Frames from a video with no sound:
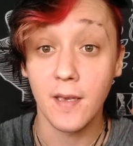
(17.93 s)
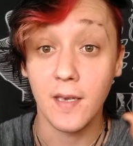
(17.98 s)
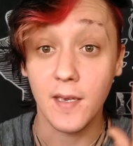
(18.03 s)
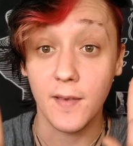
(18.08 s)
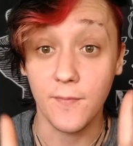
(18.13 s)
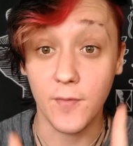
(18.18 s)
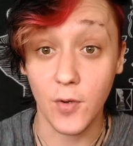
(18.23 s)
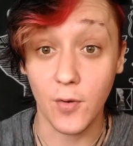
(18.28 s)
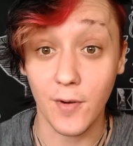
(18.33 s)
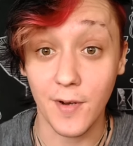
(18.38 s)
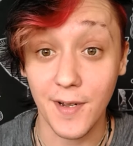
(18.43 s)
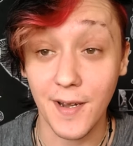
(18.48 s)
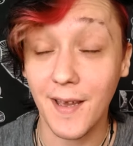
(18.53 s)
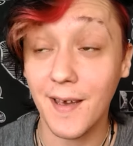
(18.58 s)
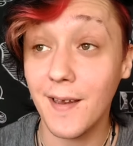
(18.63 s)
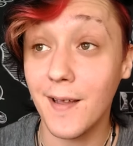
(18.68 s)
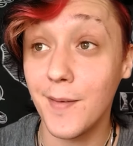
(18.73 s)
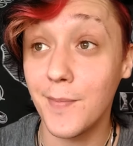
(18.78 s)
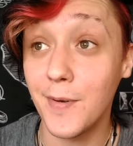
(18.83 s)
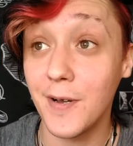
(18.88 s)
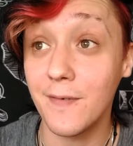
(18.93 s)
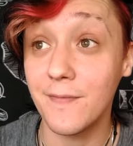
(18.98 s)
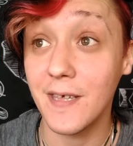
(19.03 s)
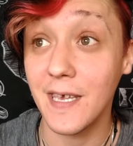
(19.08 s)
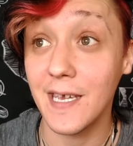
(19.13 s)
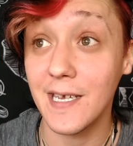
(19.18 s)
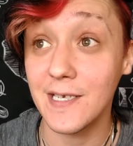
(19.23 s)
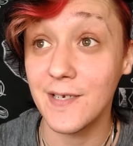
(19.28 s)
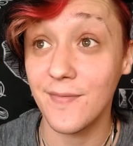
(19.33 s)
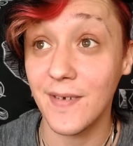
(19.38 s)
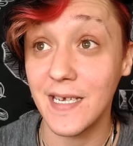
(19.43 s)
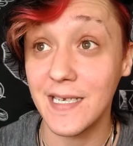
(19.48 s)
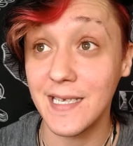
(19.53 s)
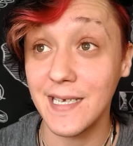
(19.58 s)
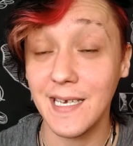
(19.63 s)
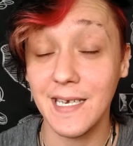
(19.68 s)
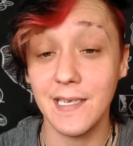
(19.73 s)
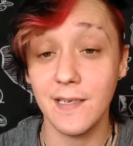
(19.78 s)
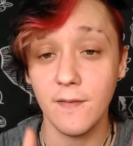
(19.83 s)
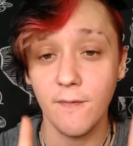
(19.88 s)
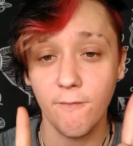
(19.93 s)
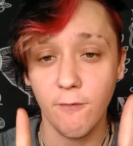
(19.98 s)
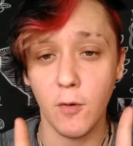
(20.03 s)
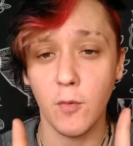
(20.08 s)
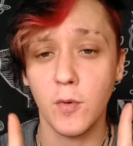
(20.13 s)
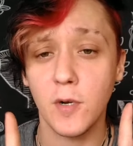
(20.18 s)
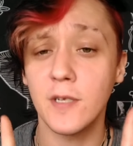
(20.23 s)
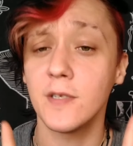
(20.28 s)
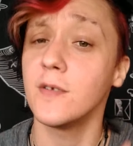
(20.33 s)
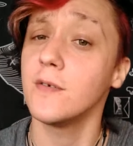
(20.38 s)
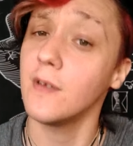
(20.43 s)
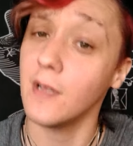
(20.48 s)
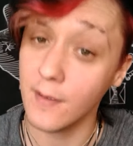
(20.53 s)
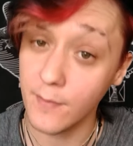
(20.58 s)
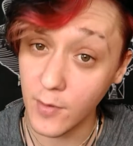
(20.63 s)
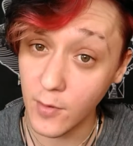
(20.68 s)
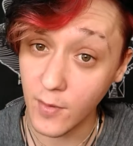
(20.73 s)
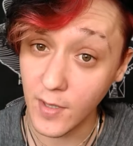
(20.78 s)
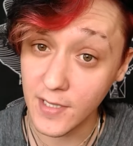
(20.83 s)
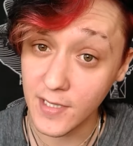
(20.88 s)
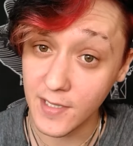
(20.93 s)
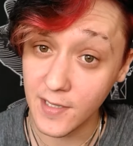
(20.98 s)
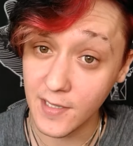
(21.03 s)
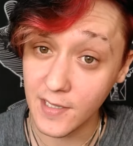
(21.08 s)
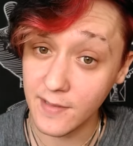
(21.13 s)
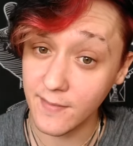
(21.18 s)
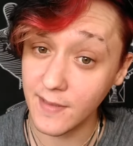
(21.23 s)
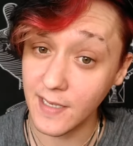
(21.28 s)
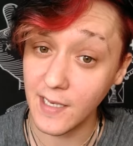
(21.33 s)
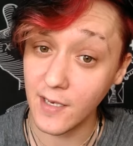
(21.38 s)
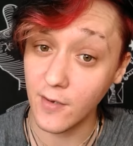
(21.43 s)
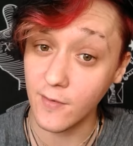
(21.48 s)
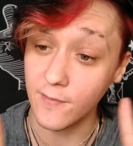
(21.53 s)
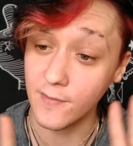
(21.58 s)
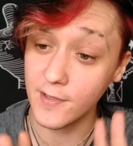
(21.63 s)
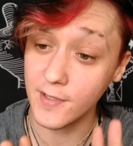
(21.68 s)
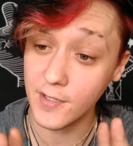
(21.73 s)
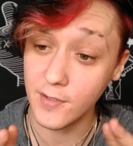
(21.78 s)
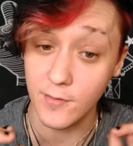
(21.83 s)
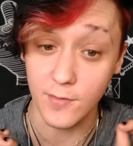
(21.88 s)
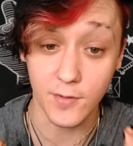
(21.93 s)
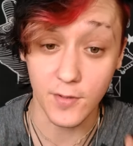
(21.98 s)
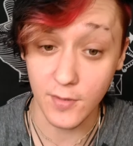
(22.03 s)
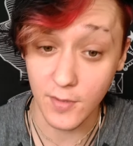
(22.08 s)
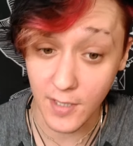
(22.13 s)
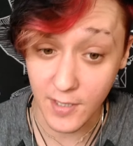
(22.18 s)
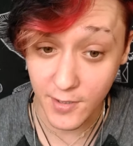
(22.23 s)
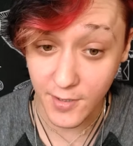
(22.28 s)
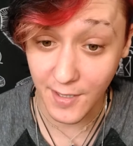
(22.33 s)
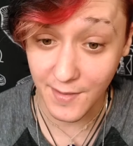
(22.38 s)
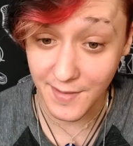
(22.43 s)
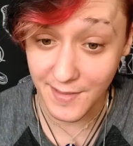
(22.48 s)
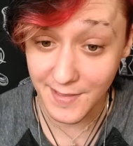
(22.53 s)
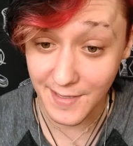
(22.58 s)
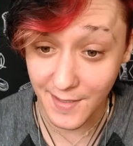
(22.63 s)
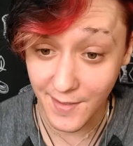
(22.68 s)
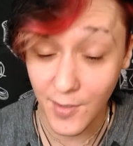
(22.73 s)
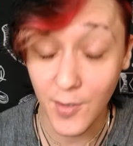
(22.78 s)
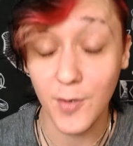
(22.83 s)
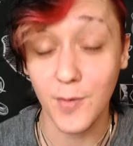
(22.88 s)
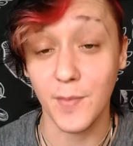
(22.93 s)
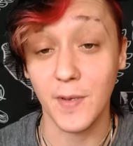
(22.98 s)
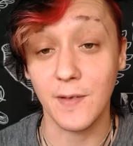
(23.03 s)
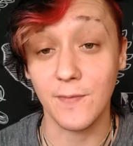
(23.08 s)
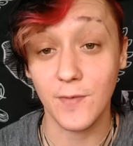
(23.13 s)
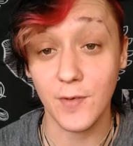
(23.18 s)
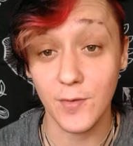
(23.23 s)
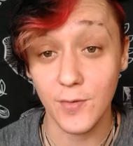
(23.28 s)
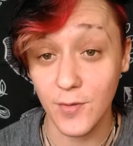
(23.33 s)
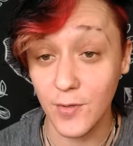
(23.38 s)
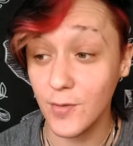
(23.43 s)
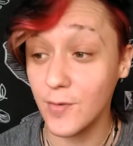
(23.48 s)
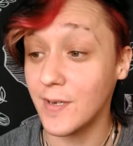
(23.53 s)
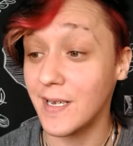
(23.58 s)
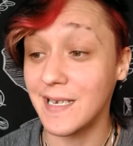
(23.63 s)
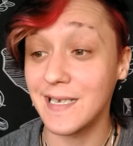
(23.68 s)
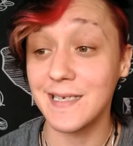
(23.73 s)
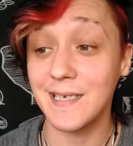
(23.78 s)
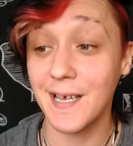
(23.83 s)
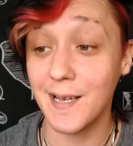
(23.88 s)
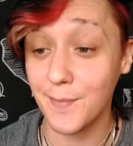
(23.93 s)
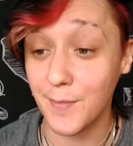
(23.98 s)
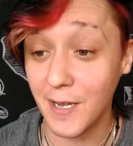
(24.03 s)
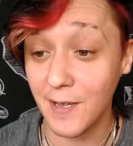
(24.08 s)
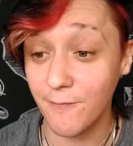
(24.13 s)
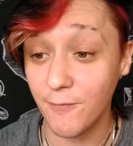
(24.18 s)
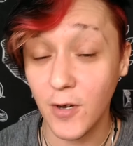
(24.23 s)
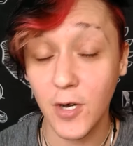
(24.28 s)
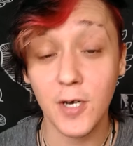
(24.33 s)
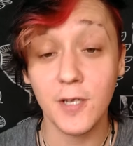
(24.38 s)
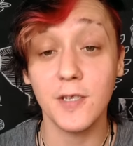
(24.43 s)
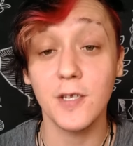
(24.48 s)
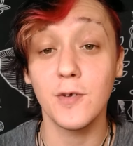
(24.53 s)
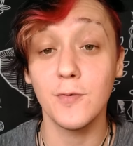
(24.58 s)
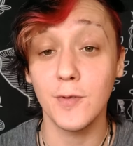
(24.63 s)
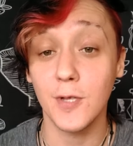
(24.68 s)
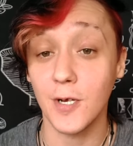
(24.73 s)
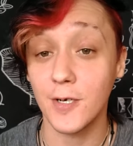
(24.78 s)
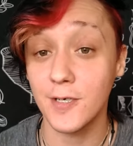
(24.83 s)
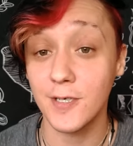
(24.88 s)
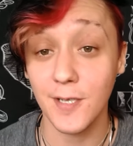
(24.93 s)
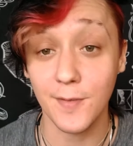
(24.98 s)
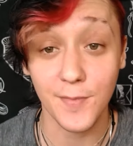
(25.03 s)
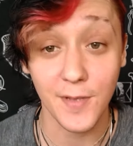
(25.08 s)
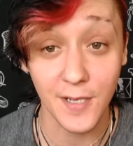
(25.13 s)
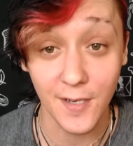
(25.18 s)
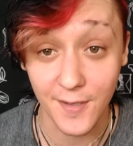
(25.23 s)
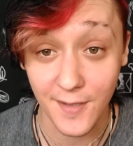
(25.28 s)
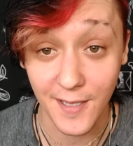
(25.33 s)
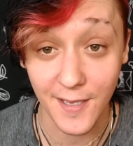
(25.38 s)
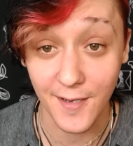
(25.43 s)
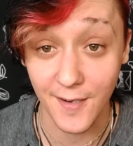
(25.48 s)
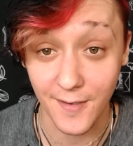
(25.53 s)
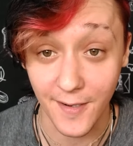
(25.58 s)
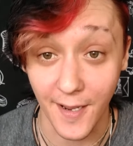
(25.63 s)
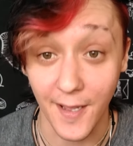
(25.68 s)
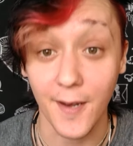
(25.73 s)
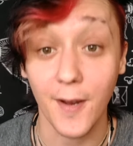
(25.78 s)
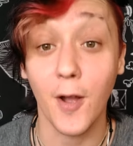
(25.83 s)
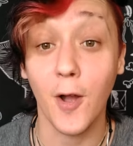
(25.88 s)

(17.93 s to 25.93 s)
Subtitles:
If you are not above the age of 18, for one, do not be watching this video. For two, do not try this at home. If you do, it is not my fault. You learned something on the internet.